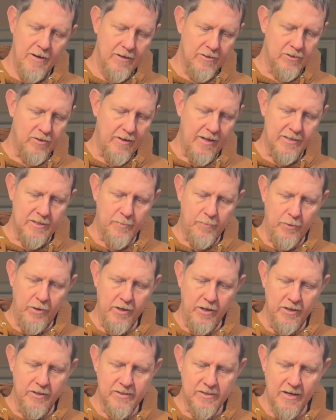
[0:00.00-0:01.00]
So that's a pretty
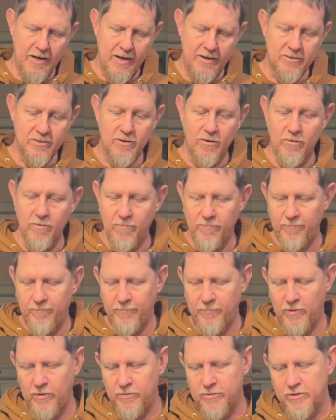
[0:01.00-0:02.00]
good size. So
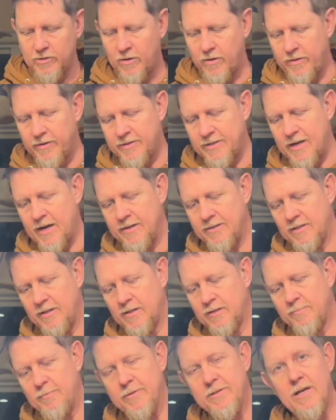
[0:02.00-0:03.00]
you saw the size of
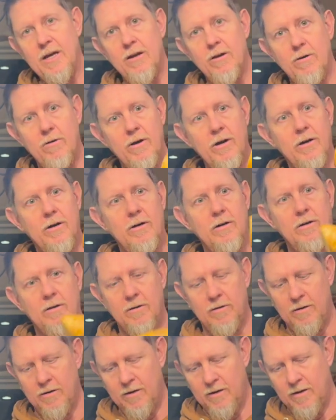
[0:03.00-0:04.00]
this potato here.
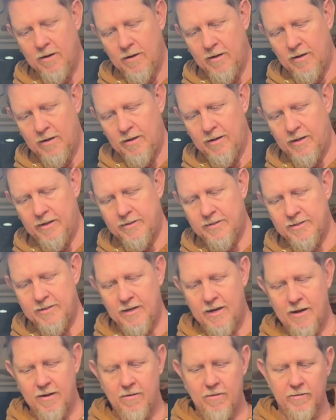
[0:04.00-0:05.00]
Let's see
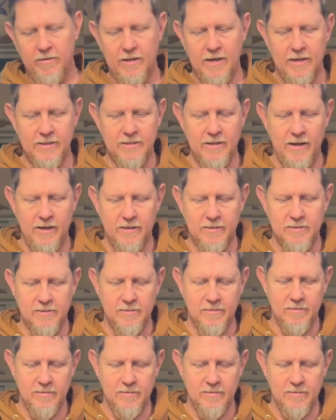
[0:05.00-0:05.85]
how long that takes.